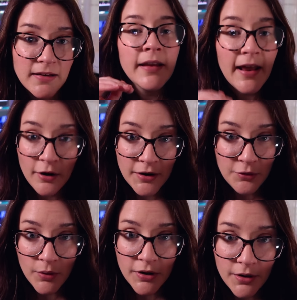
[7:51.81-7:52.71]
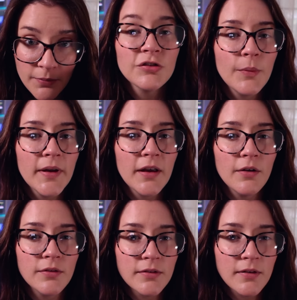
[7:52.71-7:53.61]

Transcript: they are in order. So it goes